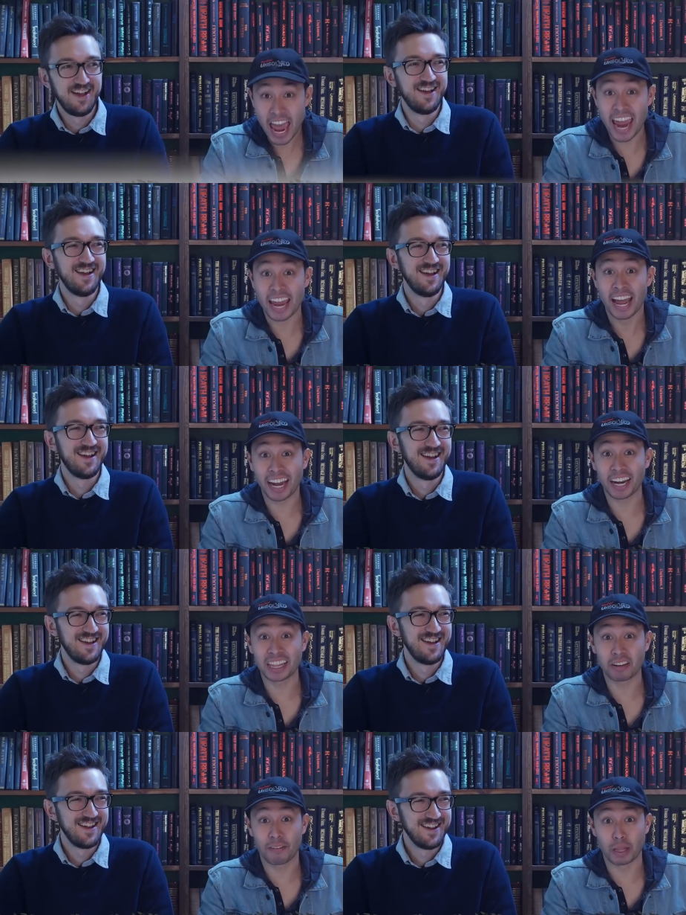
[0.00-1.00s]
Speaker 1: Hey, I got a
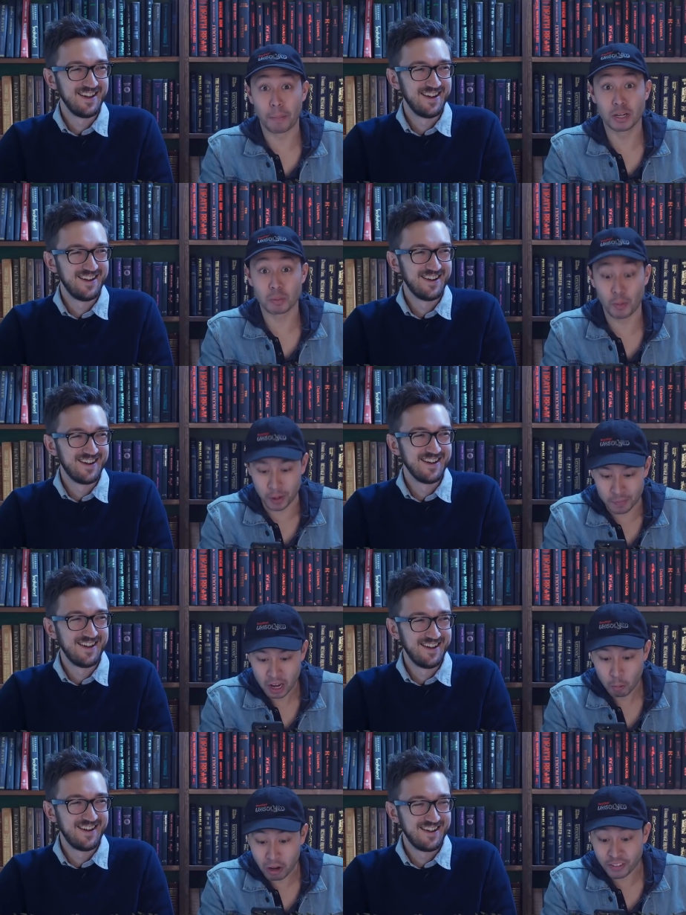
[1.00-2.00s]
theory for the postmortem.
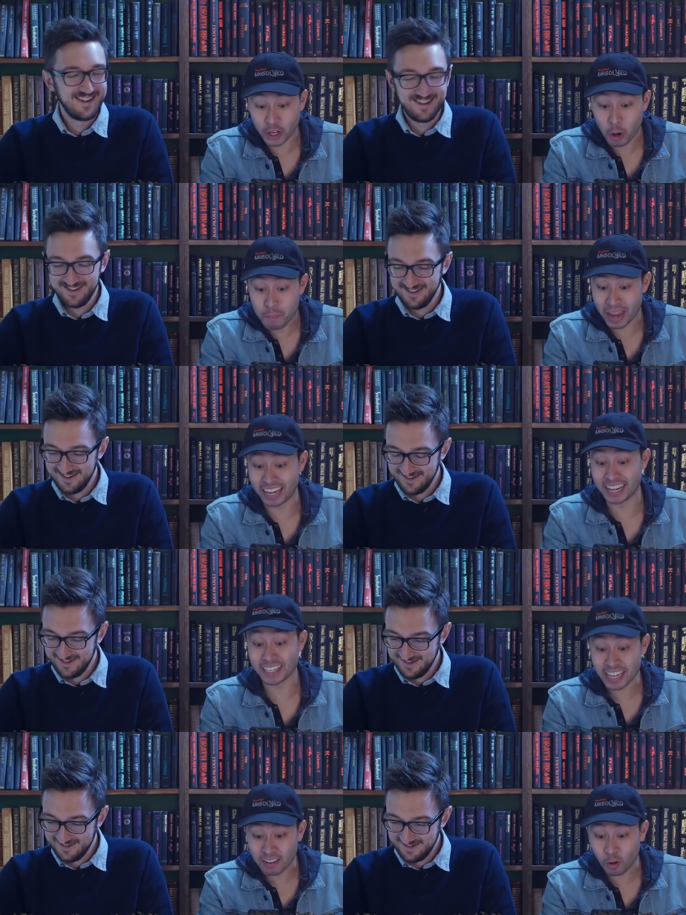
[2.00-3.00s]
What if Goatman isn't
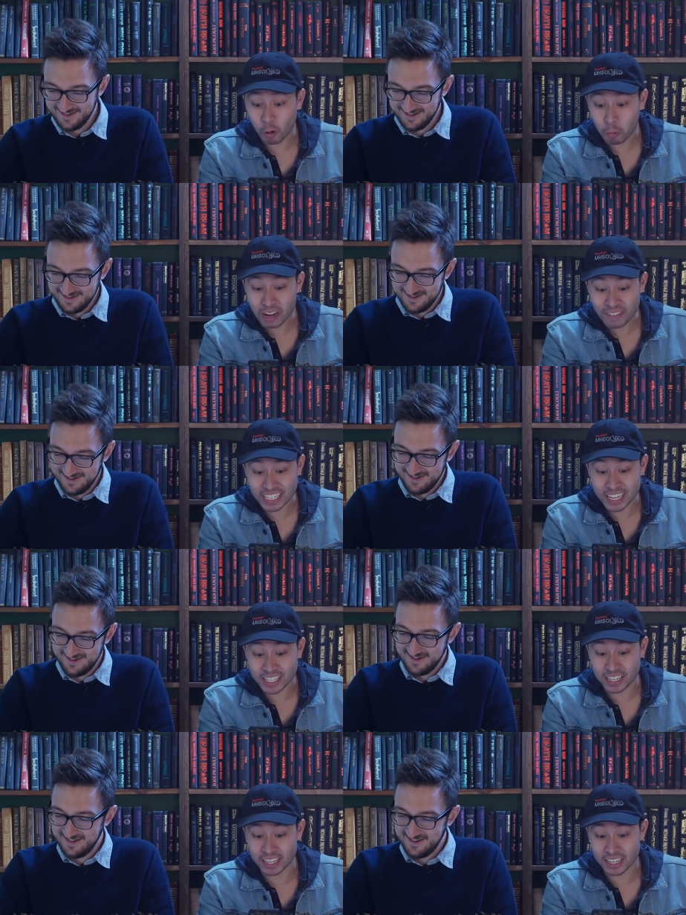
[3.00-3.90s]
evil? What if he's just